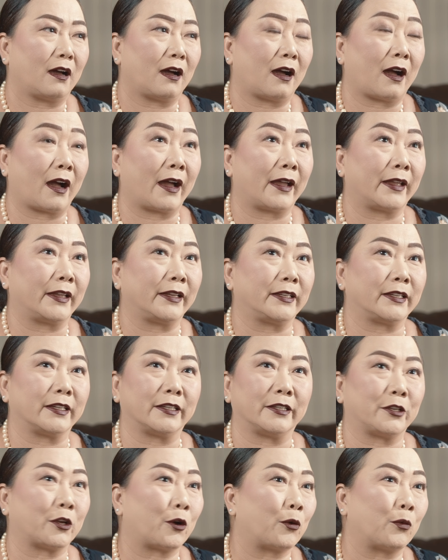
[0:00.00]
I
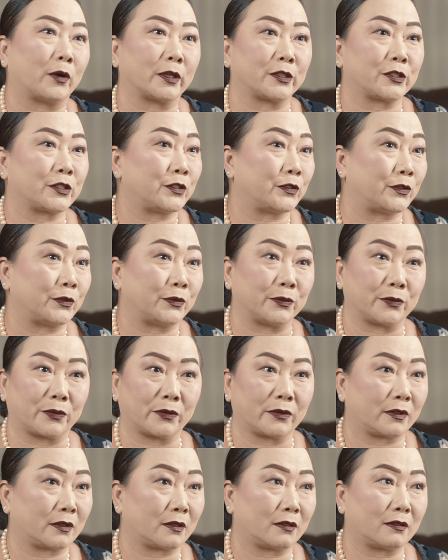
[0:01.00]
didn't know what to
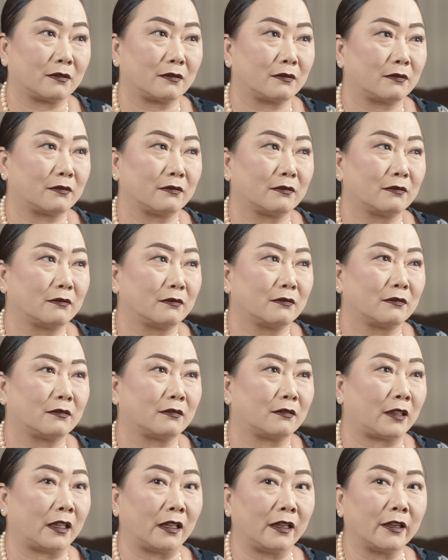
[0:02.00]

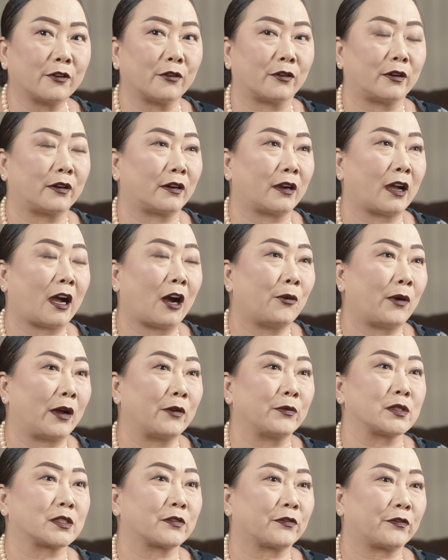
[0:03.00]
think or how I
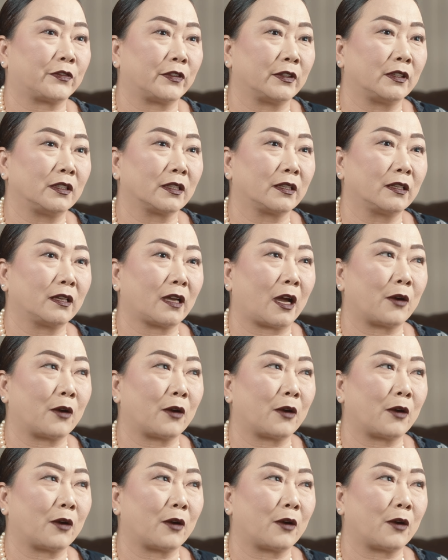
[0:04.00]
was feeling.